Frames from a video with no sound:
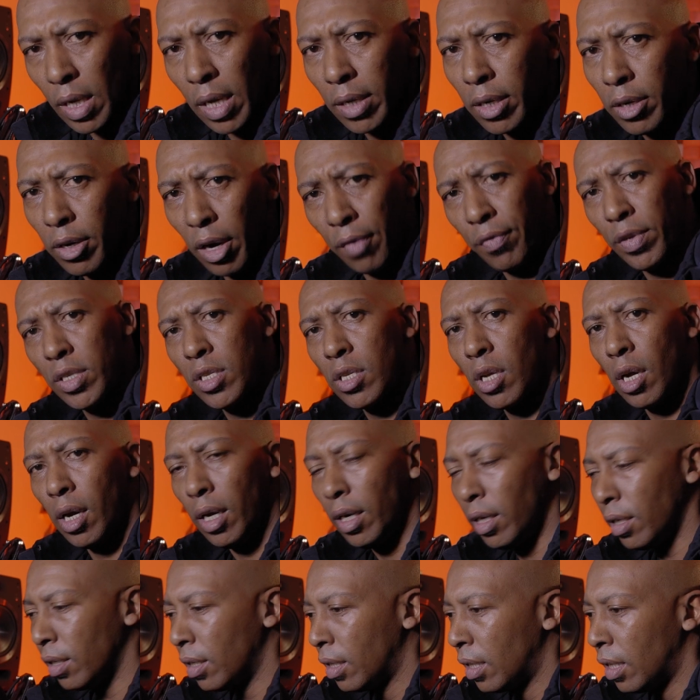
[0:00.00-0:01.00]
graphics
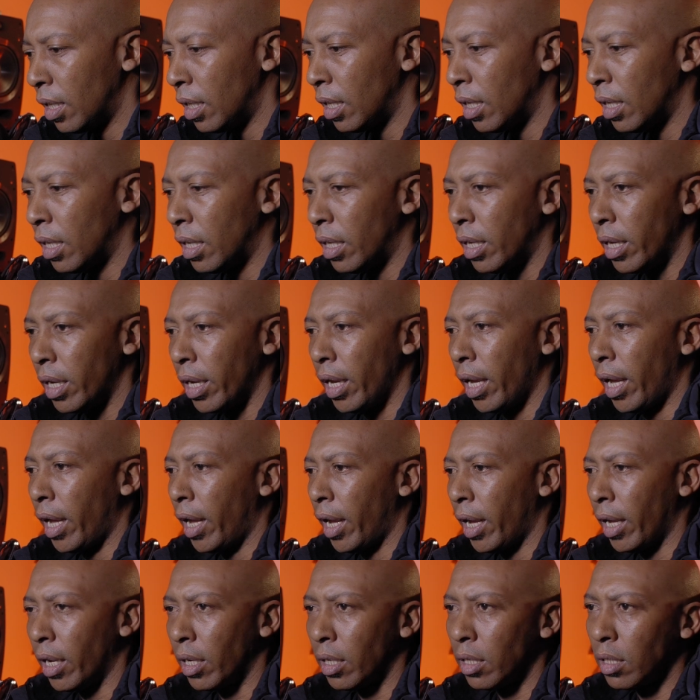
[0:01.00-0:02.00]
card,
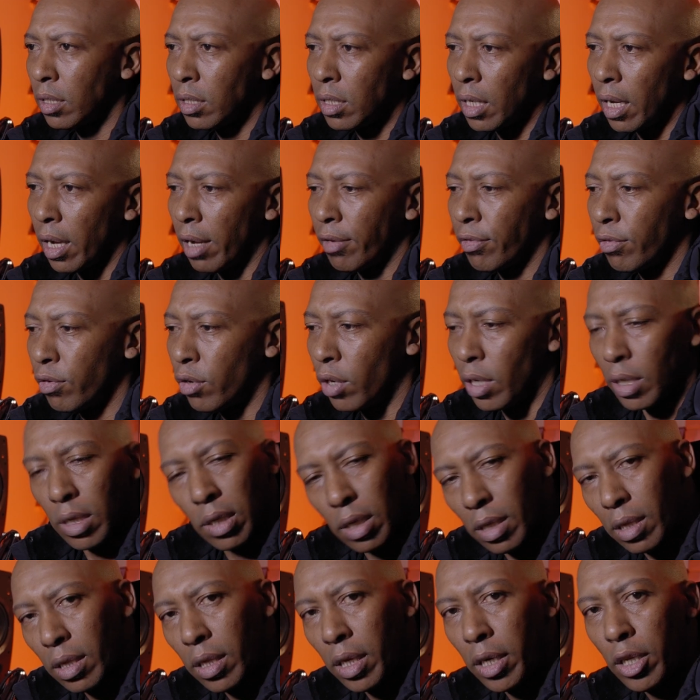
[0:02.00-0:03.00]
and I've got
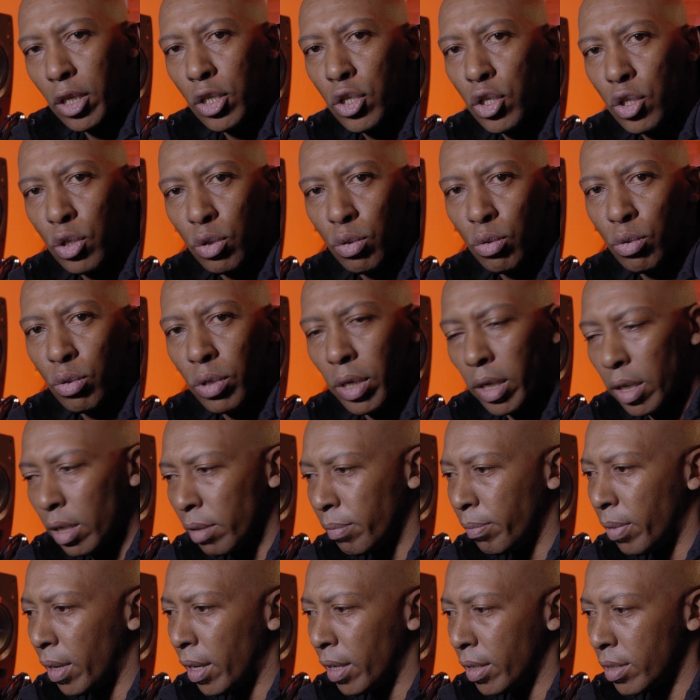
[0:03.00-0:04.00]
32
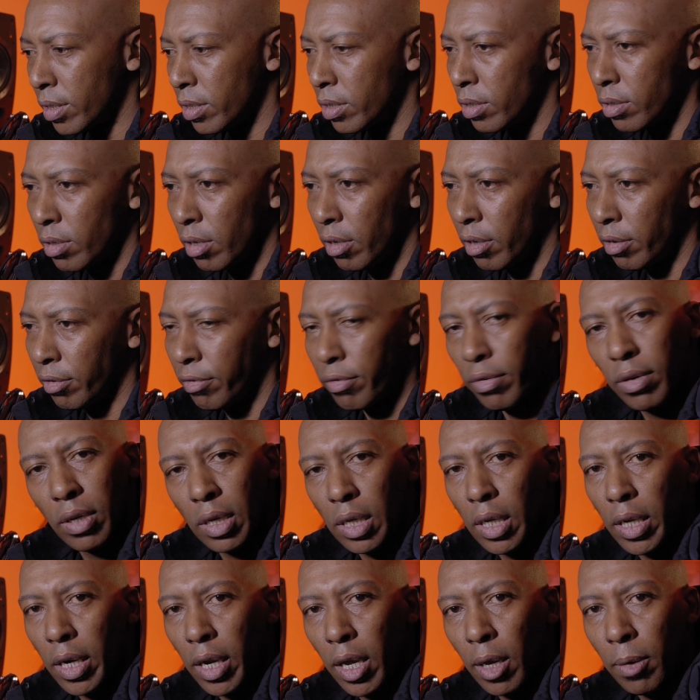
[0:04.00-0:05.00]
gigabytes of
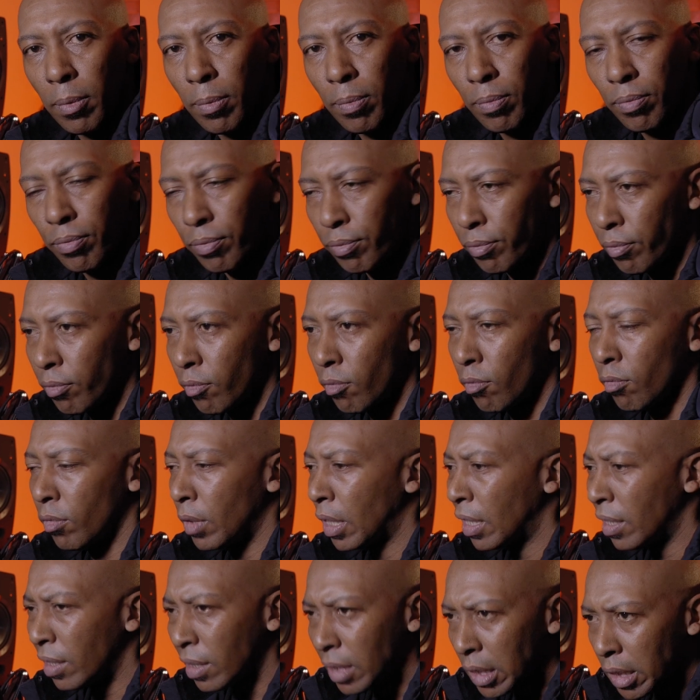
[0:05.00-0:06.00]
RAM.
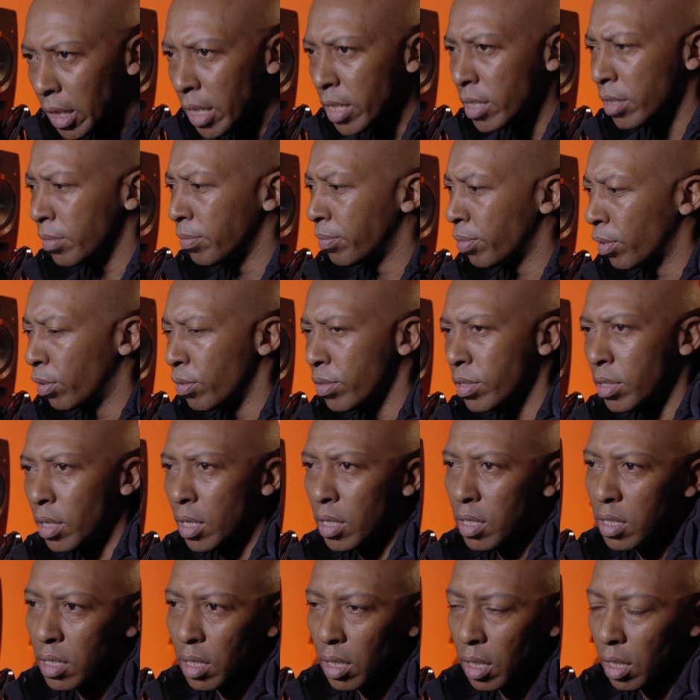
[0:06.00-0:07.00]
Decent
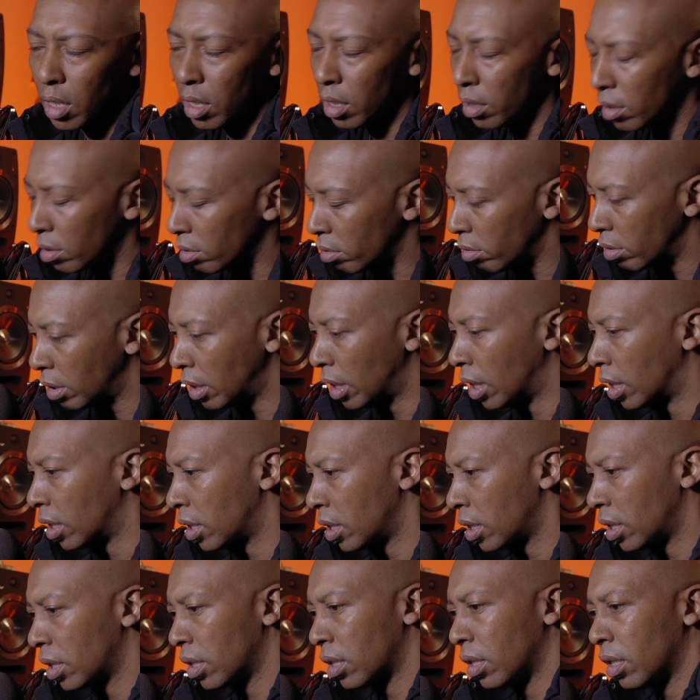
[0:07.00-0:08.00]
processor,
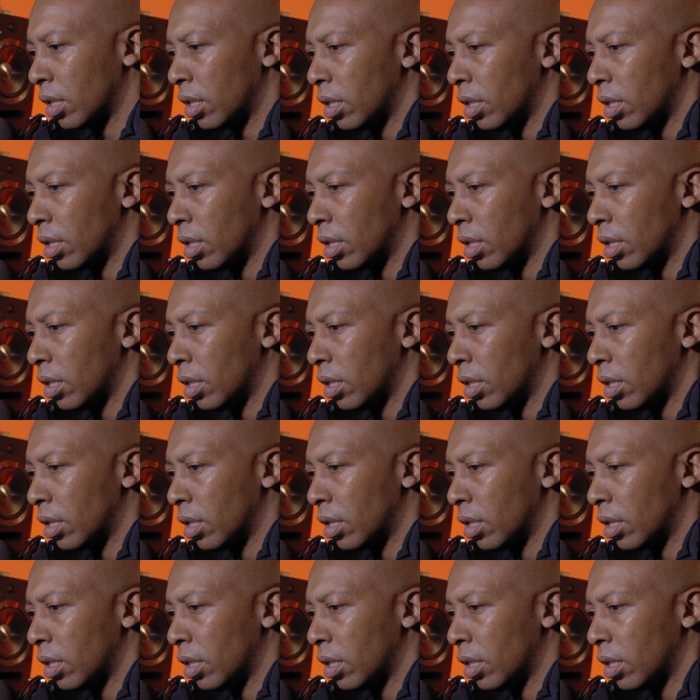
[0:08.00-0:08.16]
yes.